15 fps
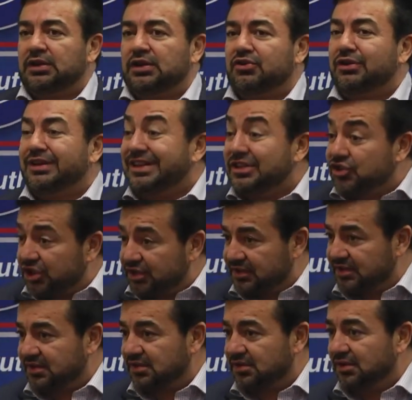
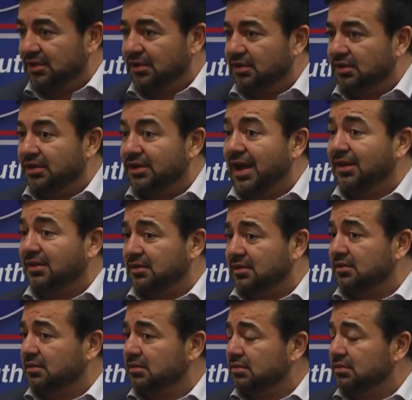religious, not